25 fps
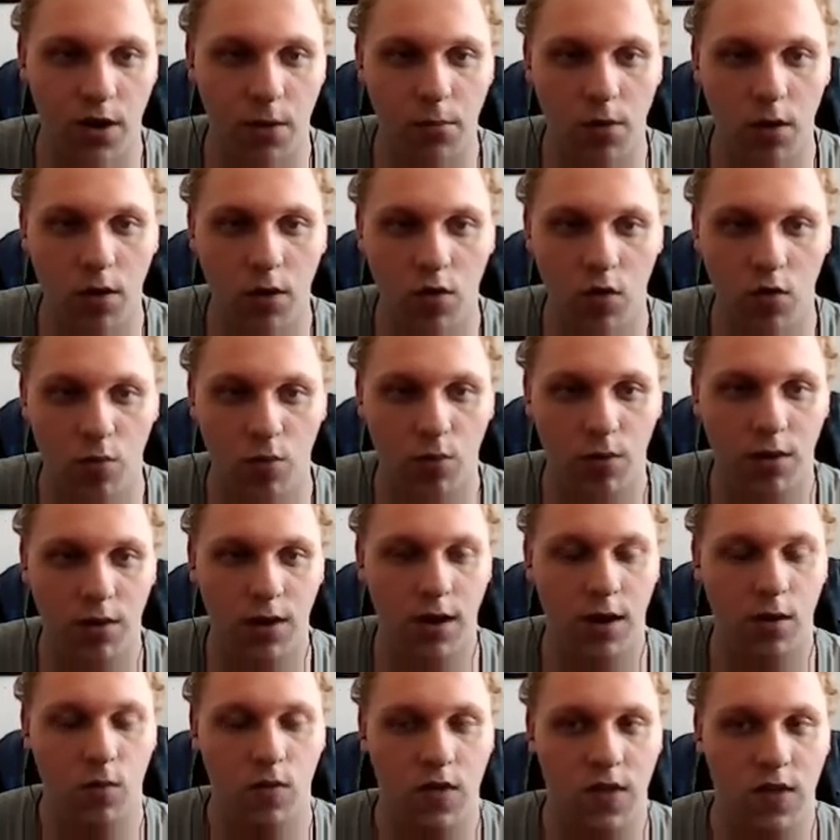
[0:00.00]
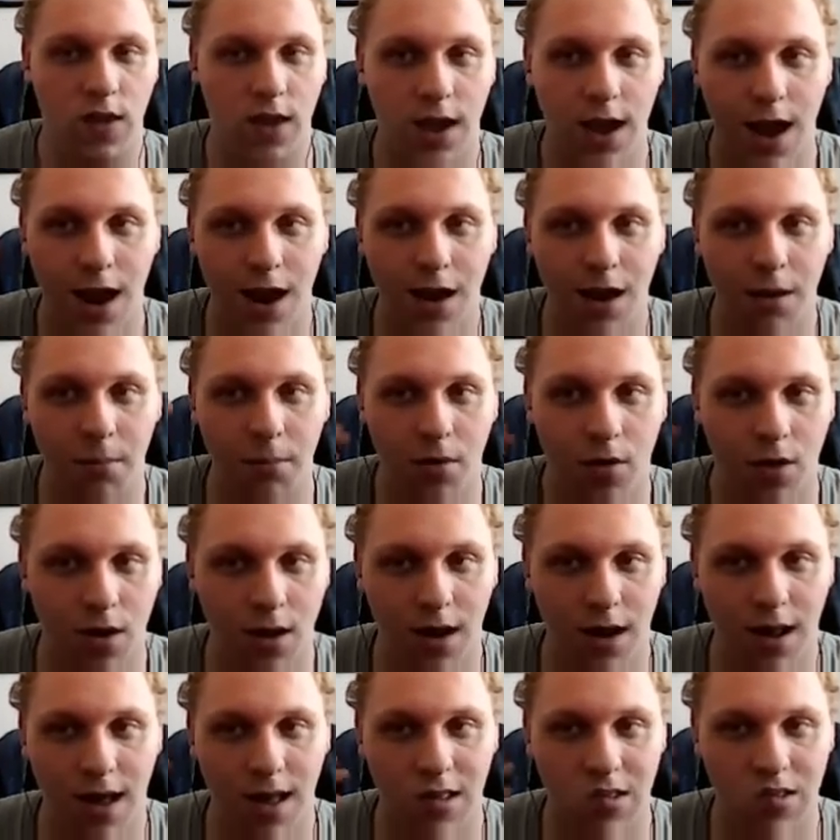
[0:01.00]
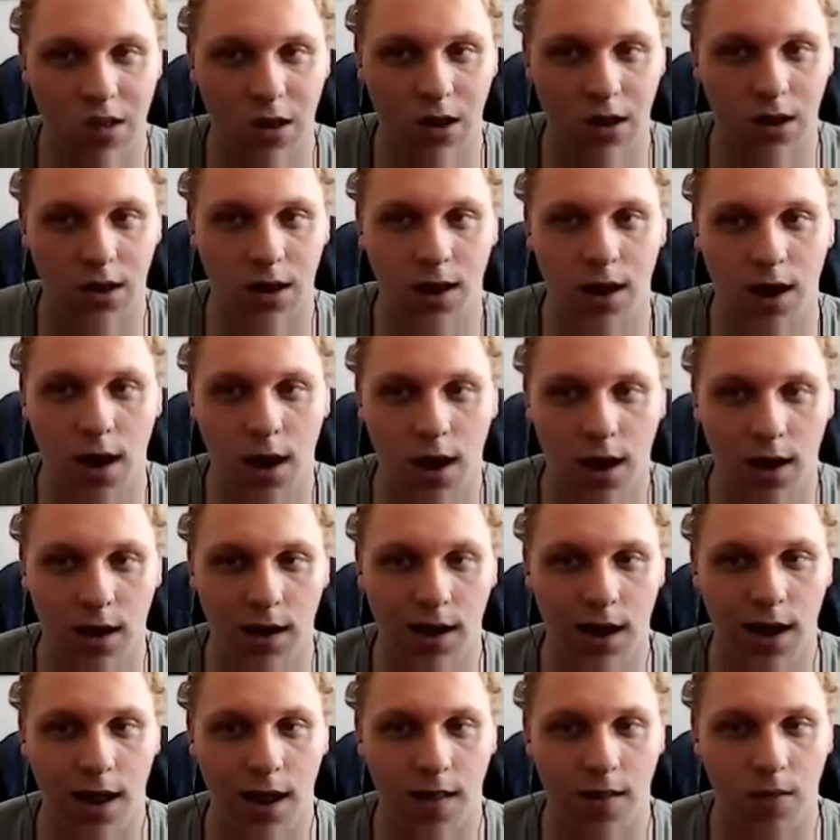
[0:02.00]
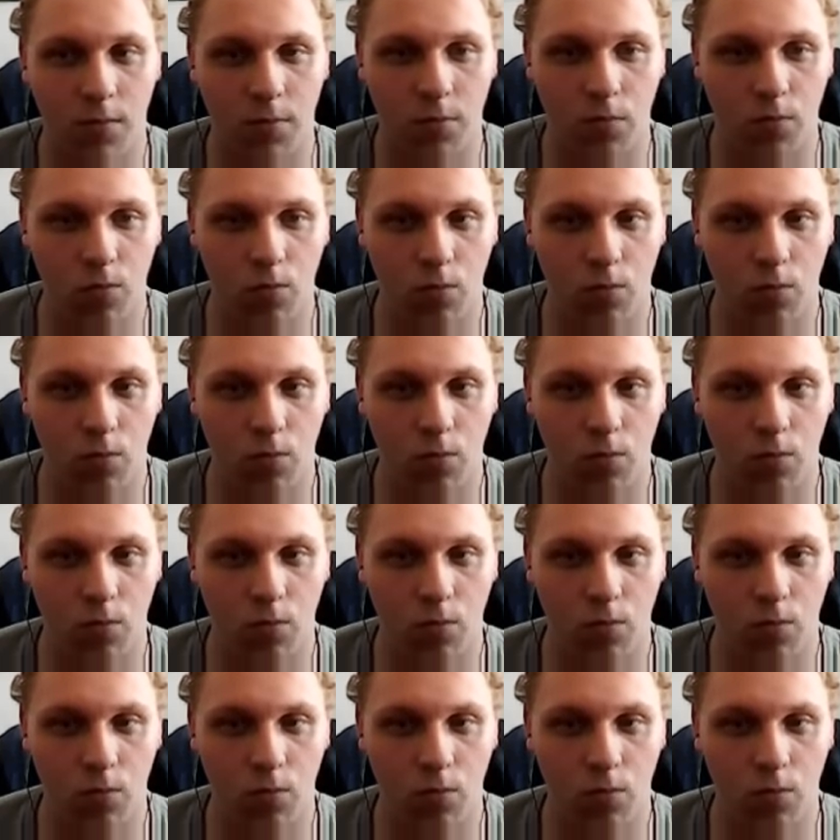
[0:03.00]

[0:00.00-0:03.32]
I'm going to reuse the animal class idea I had